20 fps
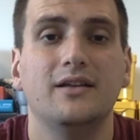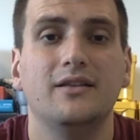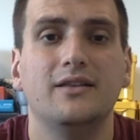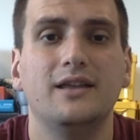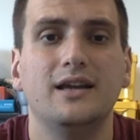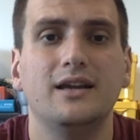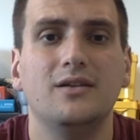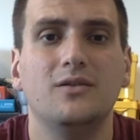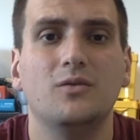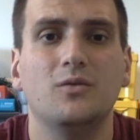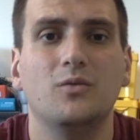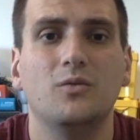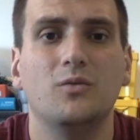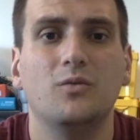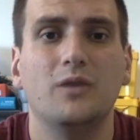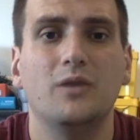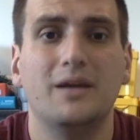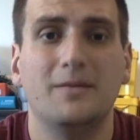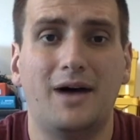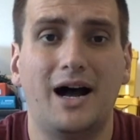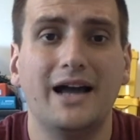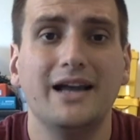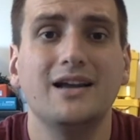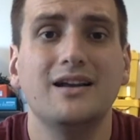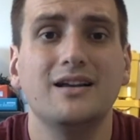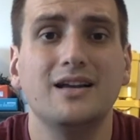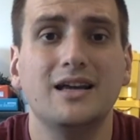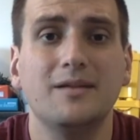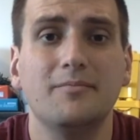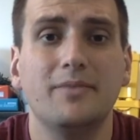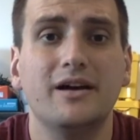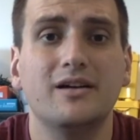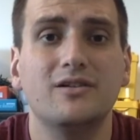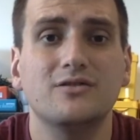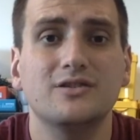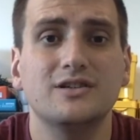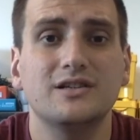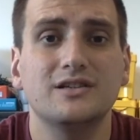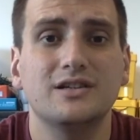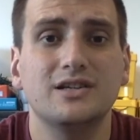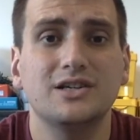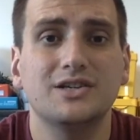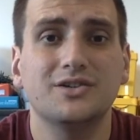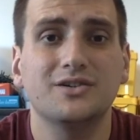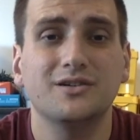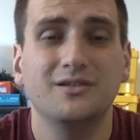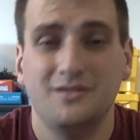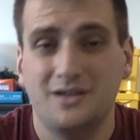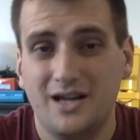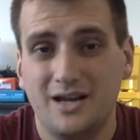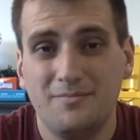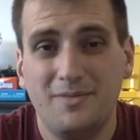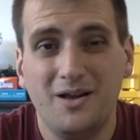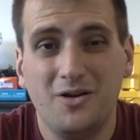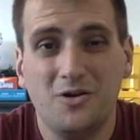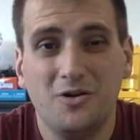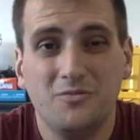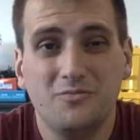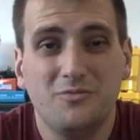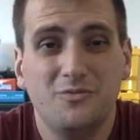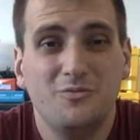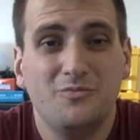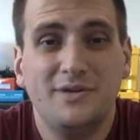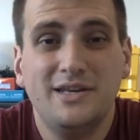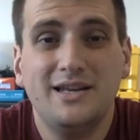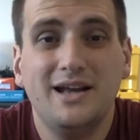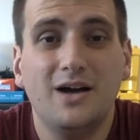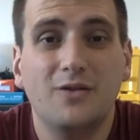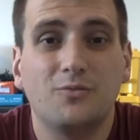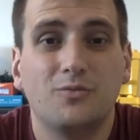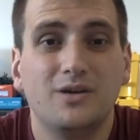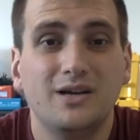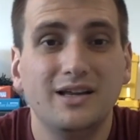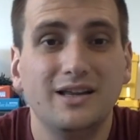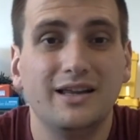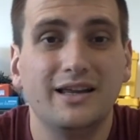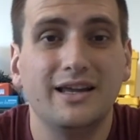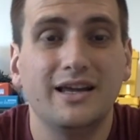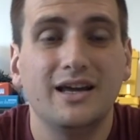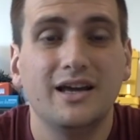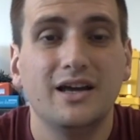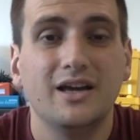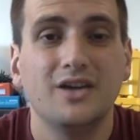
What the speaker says: then am I going to get better as a teacher? And my argument would be not really.